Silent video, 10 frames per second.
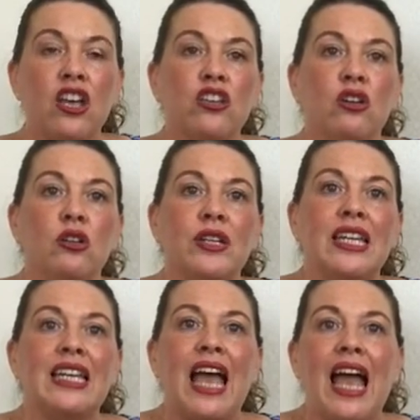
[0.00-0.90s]
you're
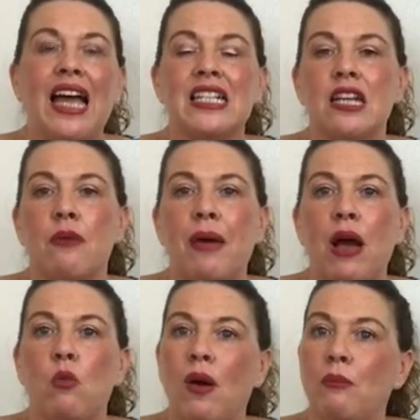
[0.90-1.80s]
looking at
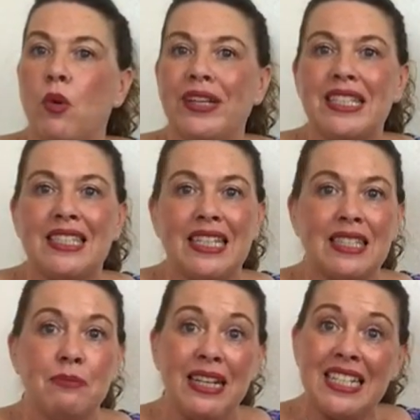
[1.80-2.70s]
about
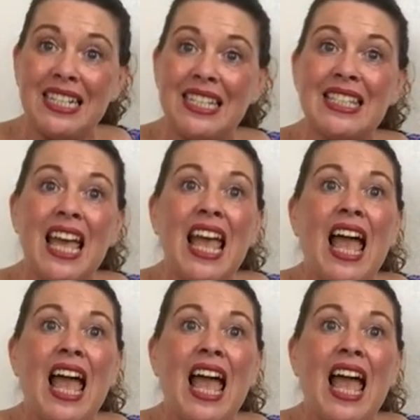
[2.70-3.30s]
1.6 meters.